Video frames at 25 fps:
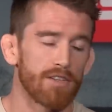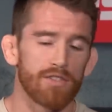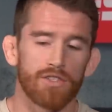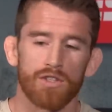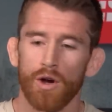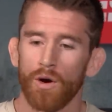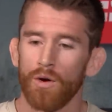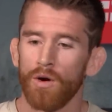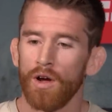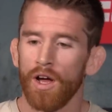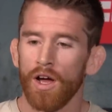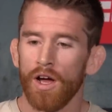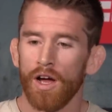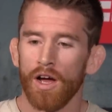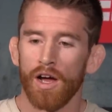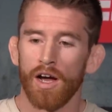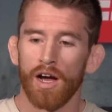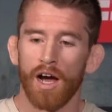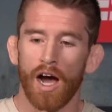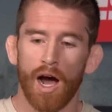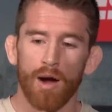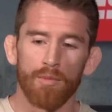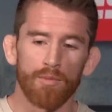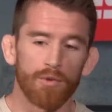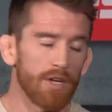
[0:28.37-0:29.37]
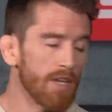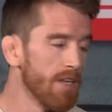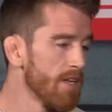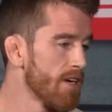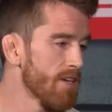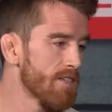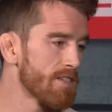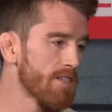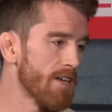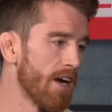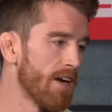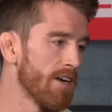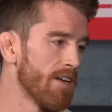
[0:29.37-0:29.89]
So I'm really
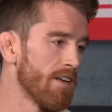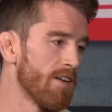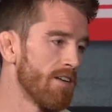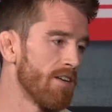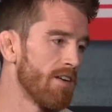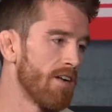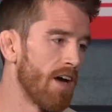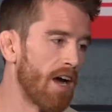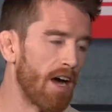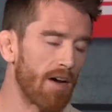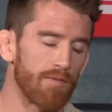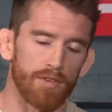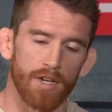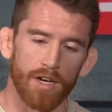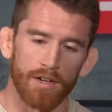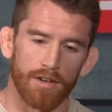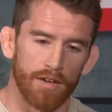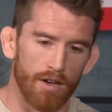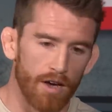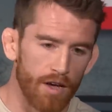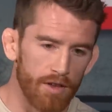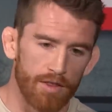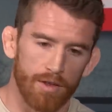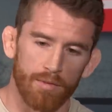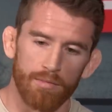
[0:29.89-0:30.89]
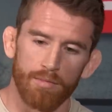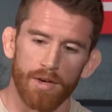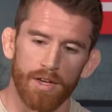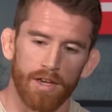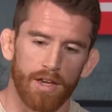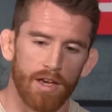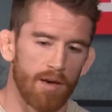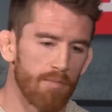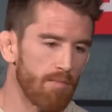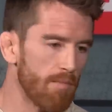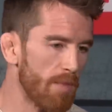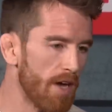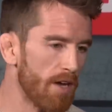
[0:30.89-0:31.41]
excited. I've done nothing but
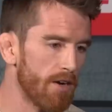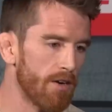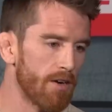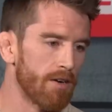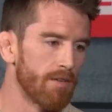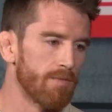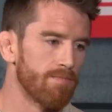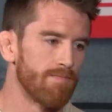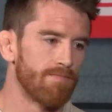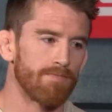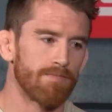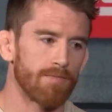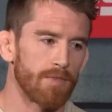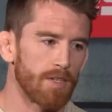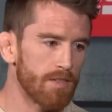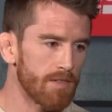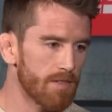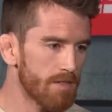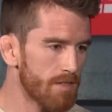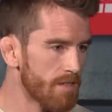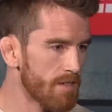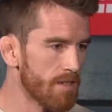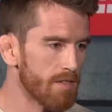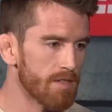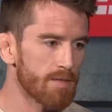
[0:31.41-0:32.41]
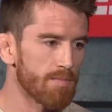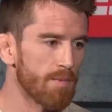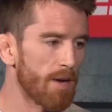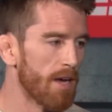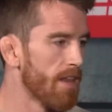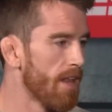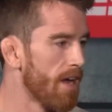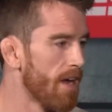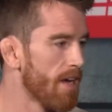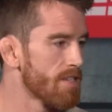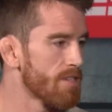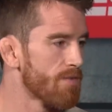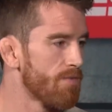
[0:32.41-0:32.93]
get better since my
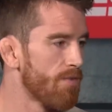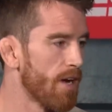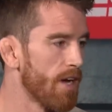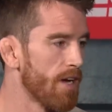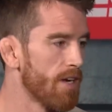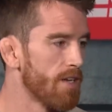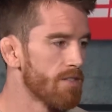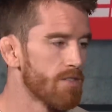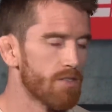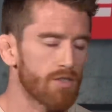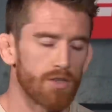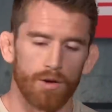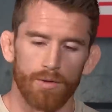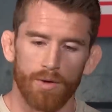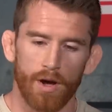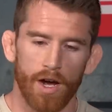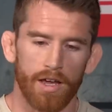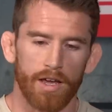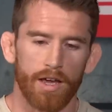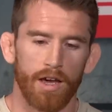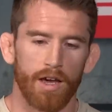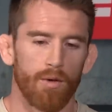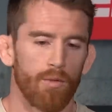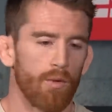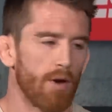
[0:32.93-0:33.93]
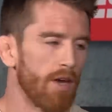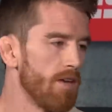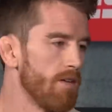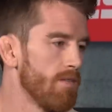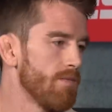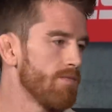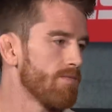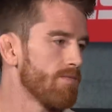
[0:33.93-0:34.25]
last fight, so I can't wait.